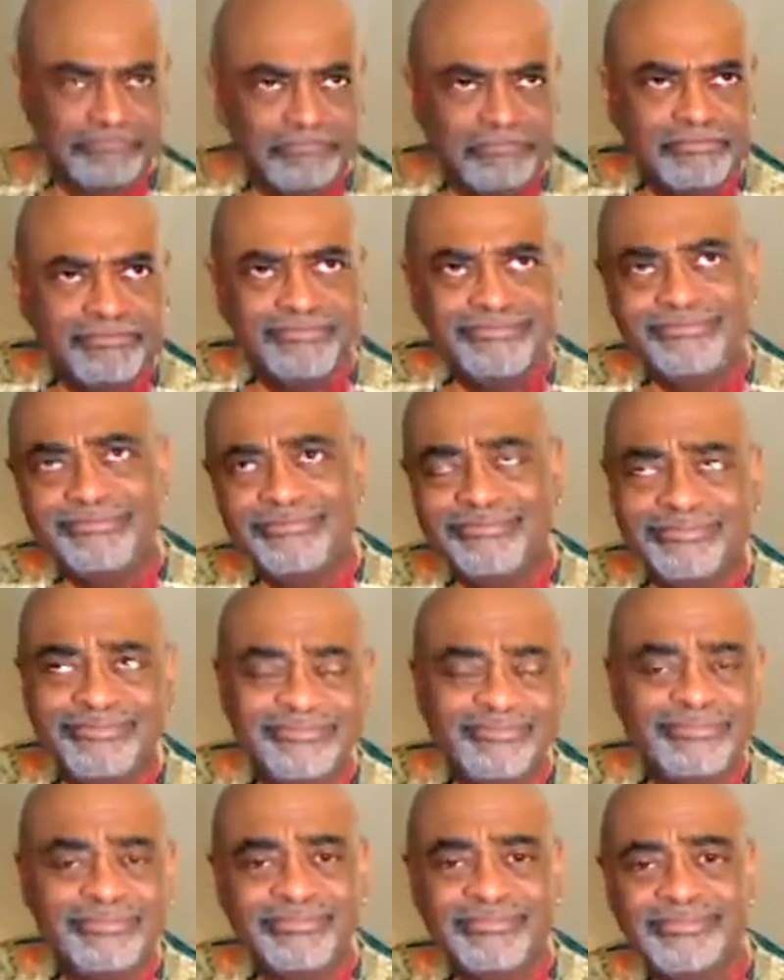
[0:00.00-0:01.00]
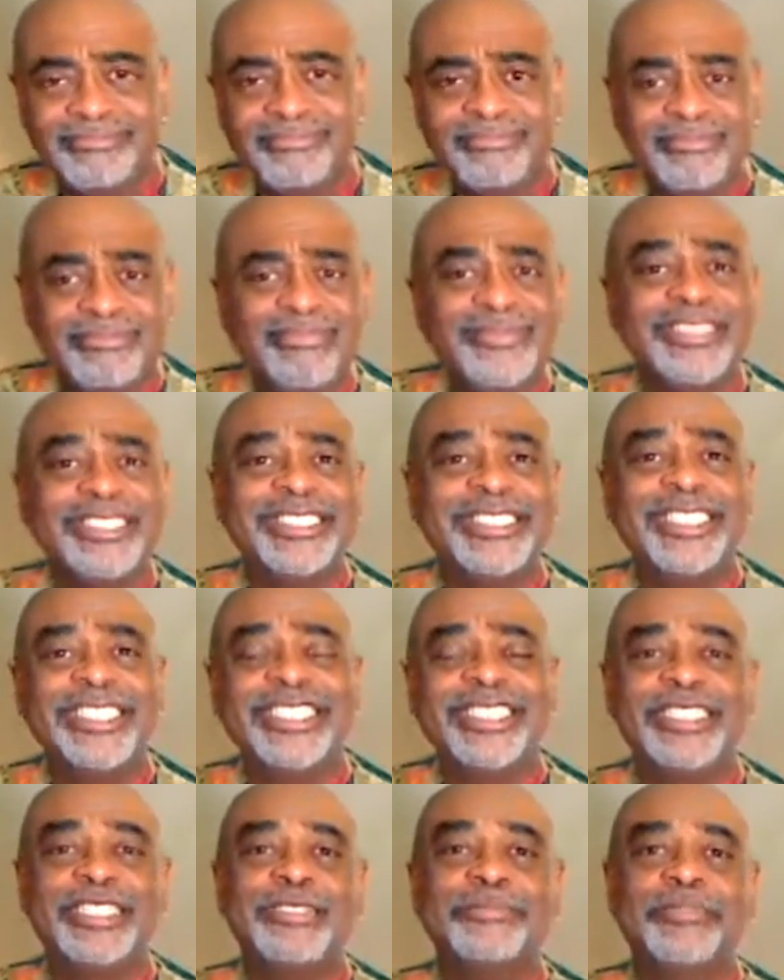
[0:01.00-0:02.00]
Mm -mm -mm -mm.
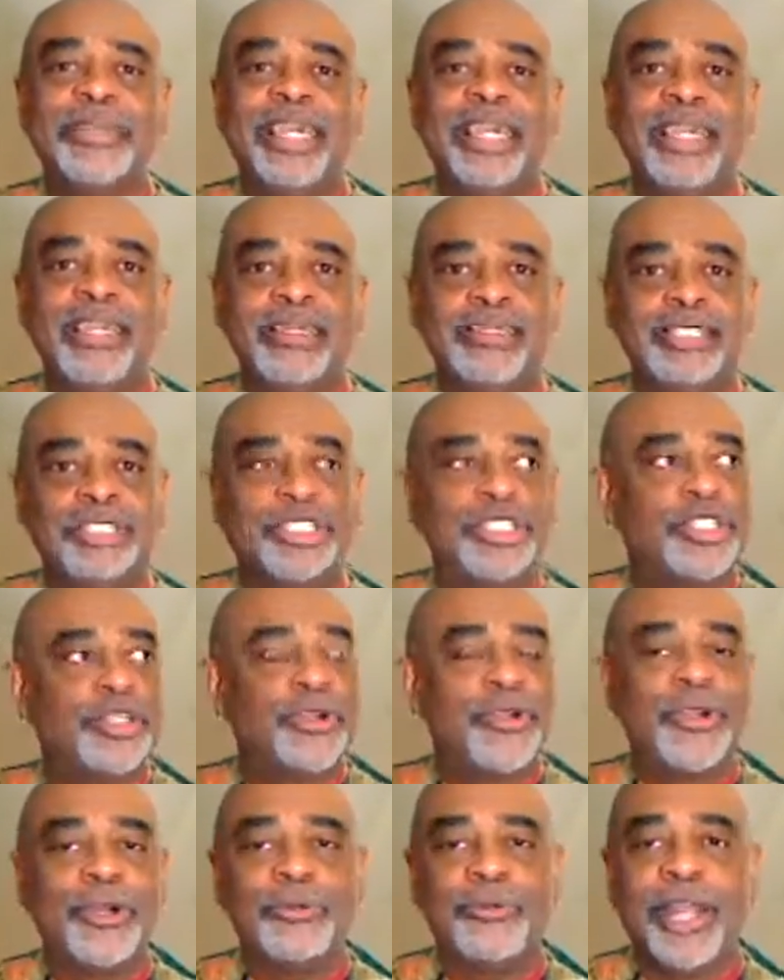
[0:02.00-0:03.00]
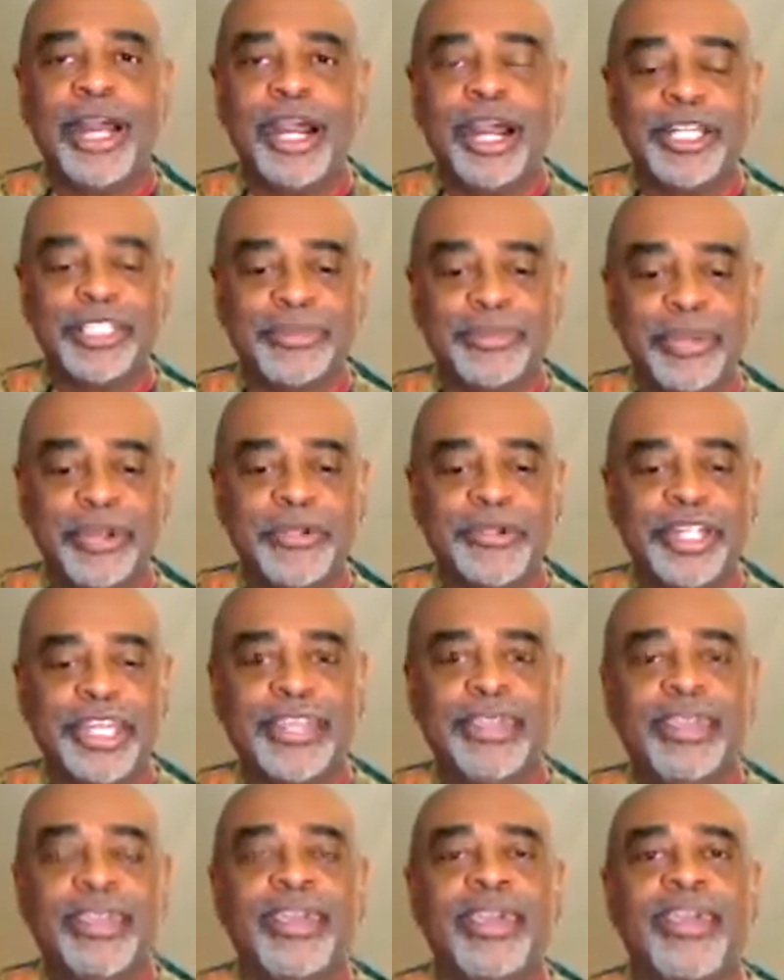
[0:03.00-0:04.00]
This is me. This is Earl Raj
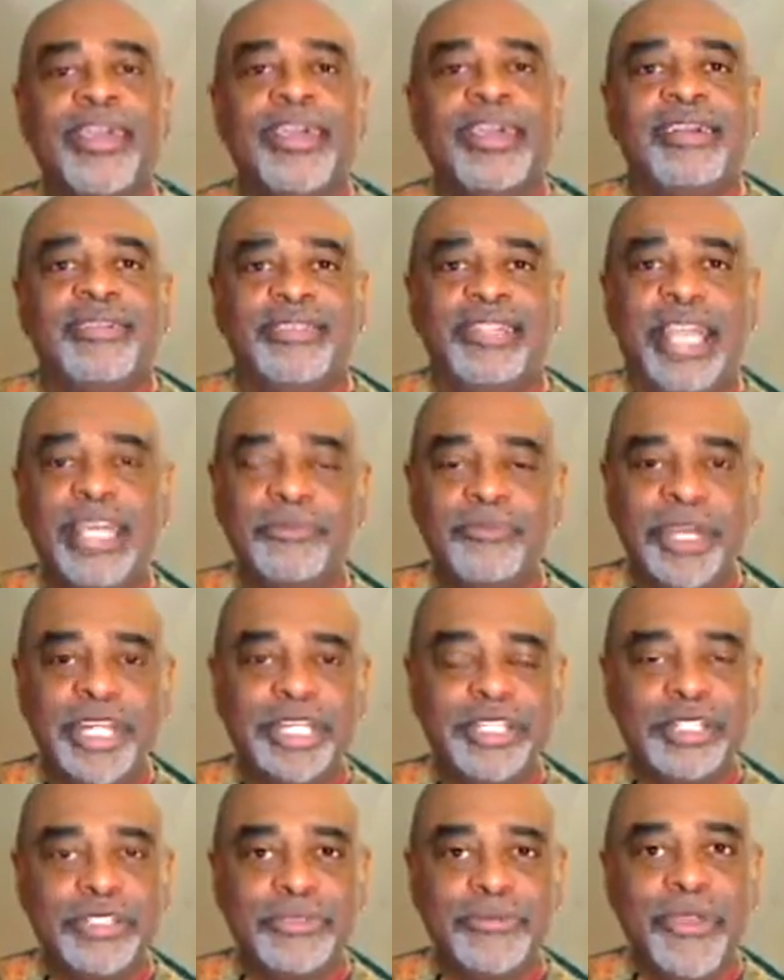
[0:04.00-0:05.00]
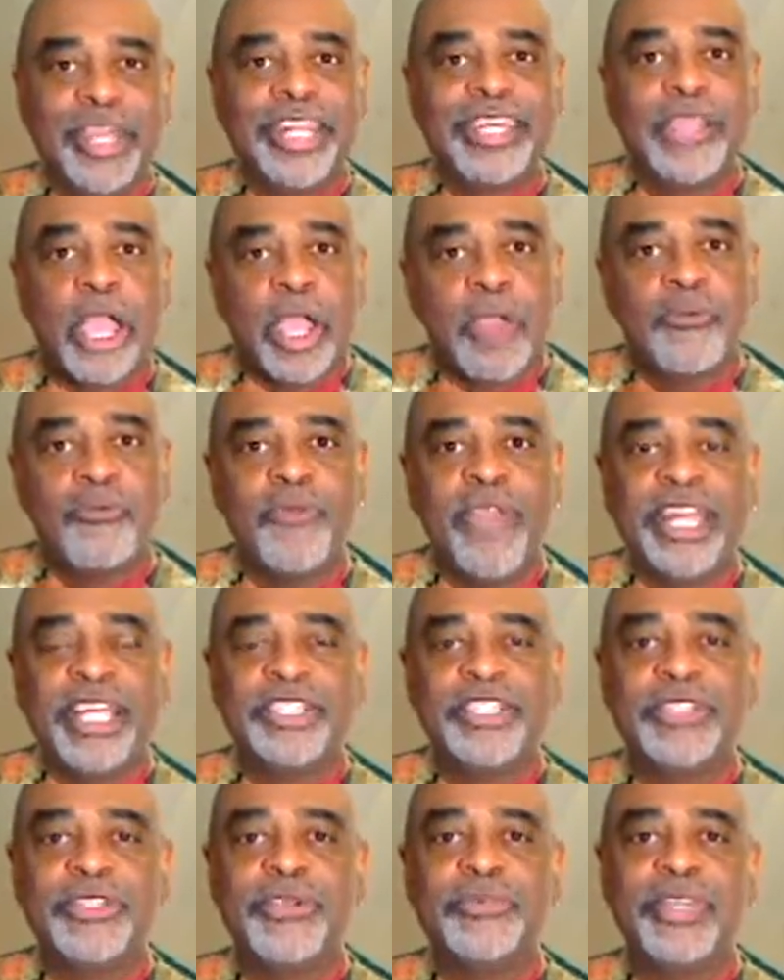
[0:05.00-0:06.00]
Purdy, getting ready to, ready,
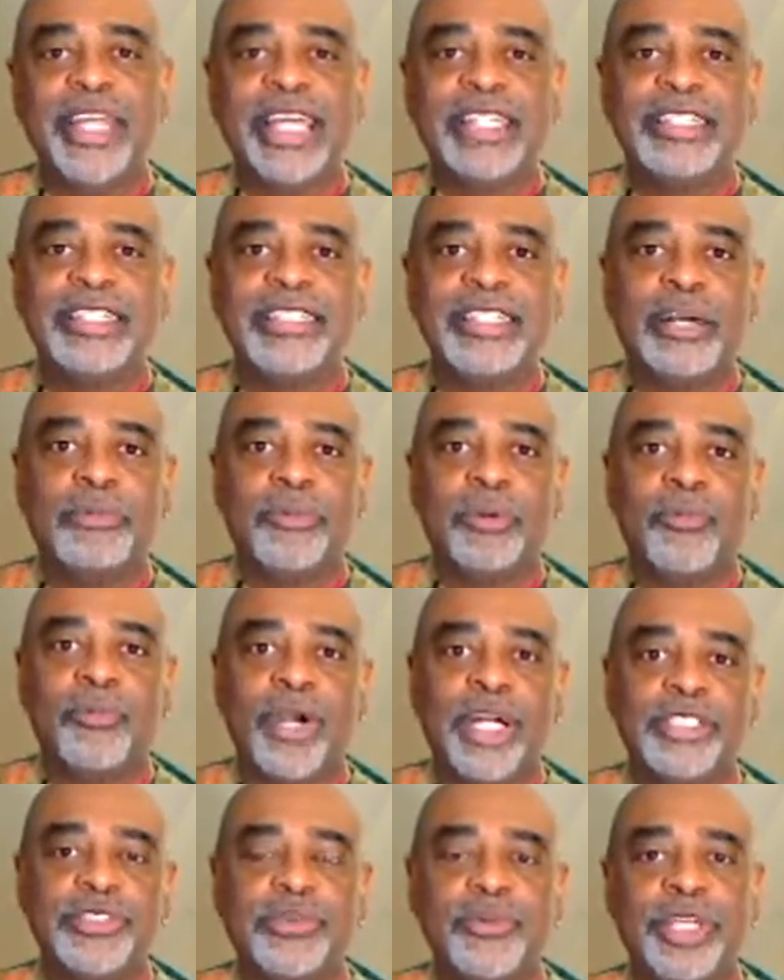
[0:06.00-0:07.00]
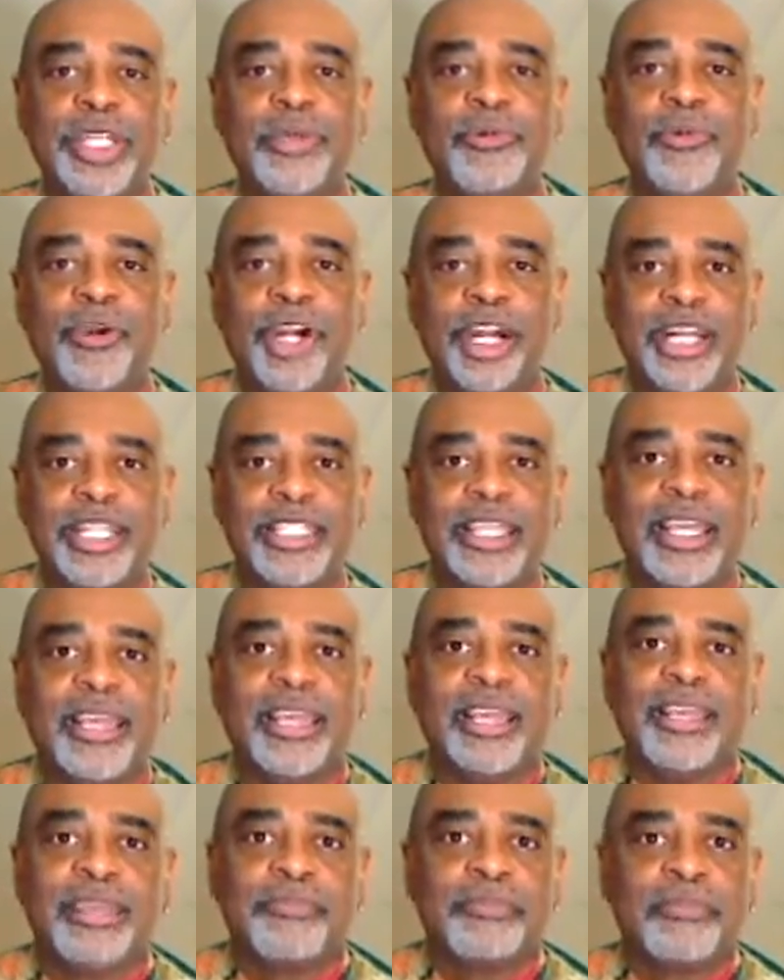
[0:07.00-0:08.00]
ready to do lesson number one twenty-one.
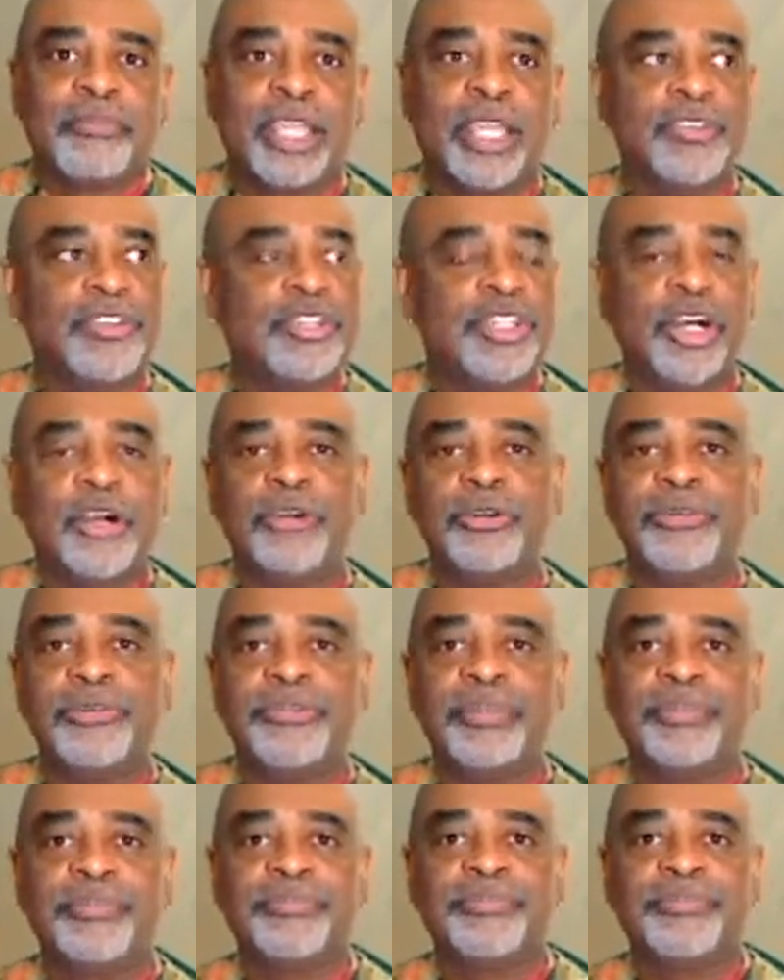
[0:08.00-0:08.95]
You know,